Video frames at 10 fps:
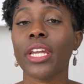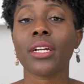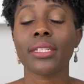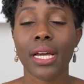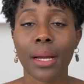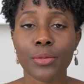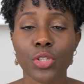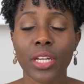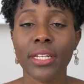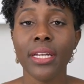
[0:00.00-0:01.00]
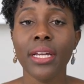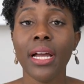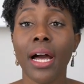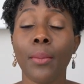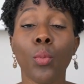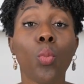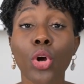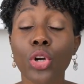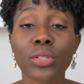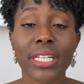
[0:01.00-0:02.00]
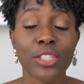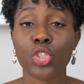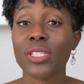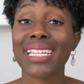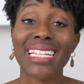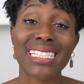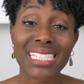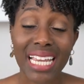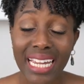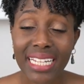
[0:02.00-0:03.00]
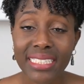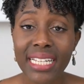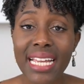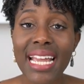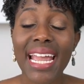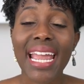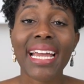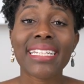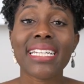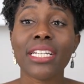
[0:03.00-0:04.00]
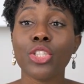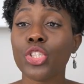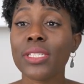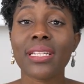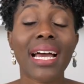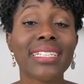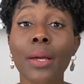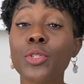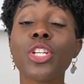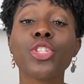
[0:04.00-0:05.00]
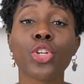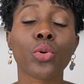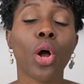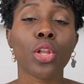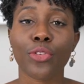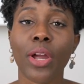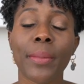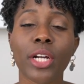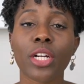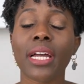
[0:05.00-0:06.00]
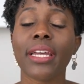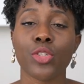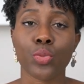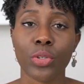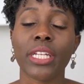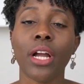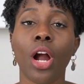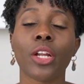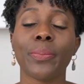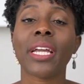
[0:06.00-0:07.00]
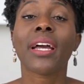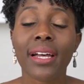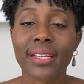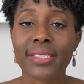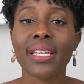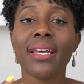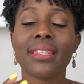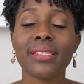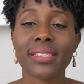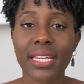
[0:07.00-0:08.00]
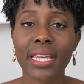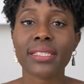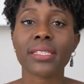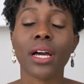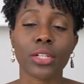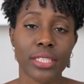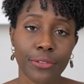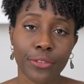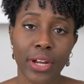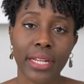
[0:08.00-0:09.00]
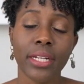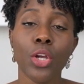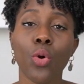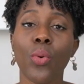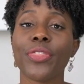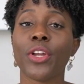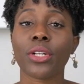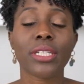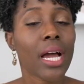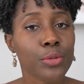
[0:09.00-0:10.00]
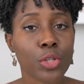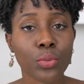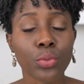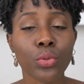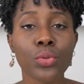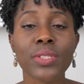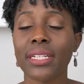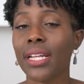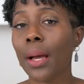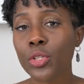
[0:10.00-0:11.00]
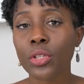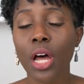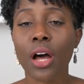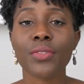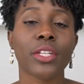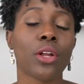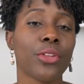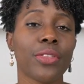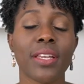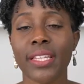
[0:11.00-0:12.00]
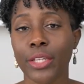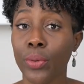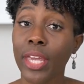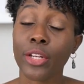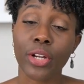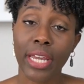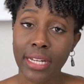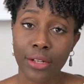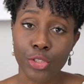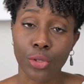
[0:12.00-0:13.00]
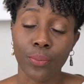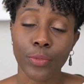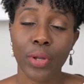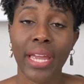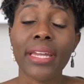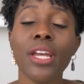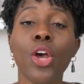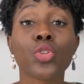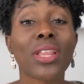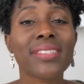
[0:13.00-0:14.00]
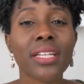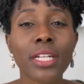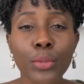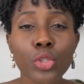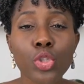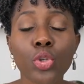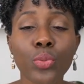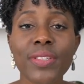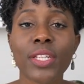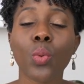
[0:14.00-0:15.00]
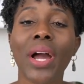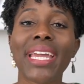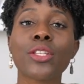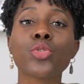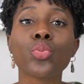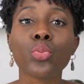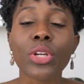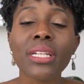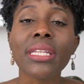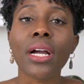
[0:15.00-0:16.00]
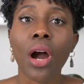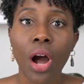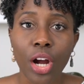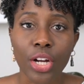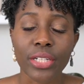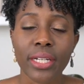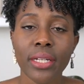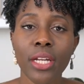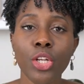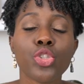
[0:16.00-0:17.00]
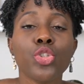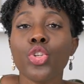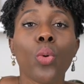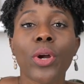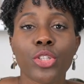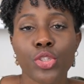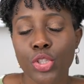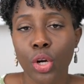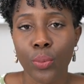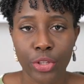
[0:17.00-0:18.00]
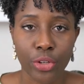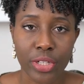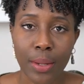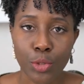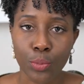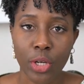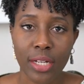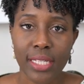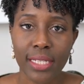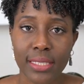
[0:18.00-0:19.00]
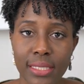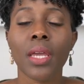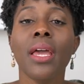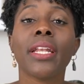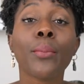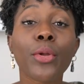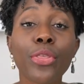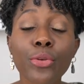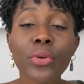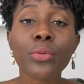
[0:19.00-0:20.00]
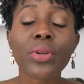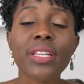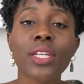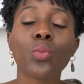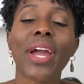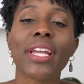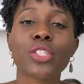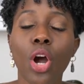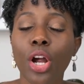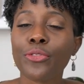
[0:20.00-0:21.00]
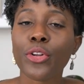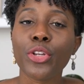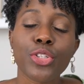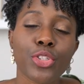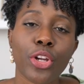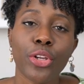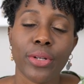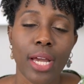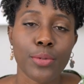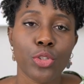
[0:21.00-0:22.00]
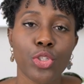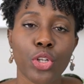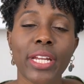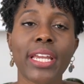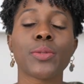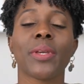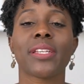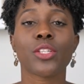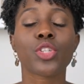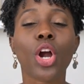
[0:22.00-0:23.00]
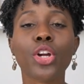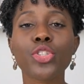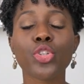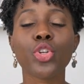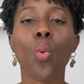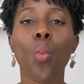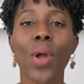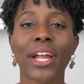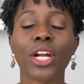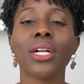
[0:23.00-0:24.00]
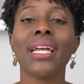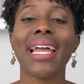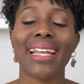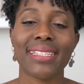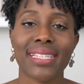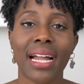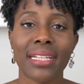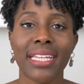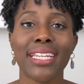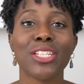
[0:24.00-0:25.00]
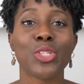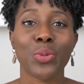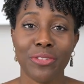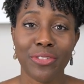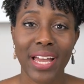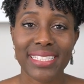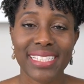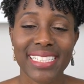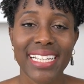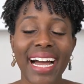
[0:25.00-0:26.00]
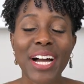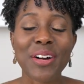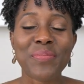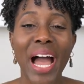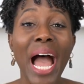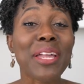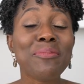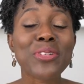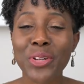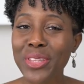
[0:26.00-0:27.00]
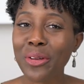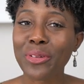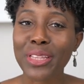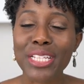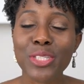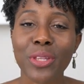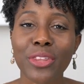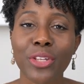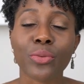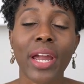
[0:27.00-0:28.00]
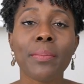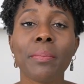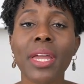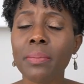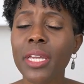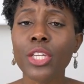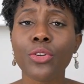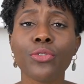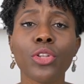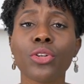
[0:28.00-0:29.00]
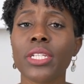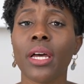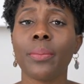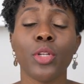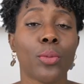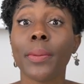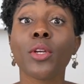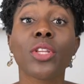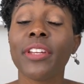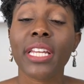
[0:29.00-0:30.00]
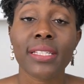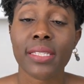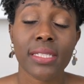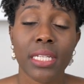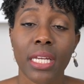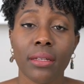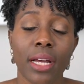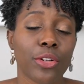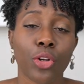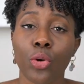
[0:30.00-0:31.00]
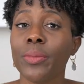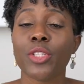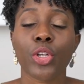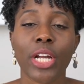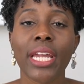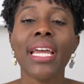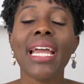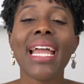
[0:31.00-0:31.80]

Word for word: care adoption um, world is just insane. And just adoption in general, all over America, is really hard because the states are different with their adoption rules, adoption laws, and all the things that you can or cannot do. Okay. So, that's the number two reason why it's really hard to know where to start with your adoption process. Number three reason why it's hard for you to start your adoption journey is because it's hard to know where where exactly to invest. Um, I'm sure that relates with you, right? Maybe you've looked up, you know, maybe you live in Kansas City, I don't know, in Missouri,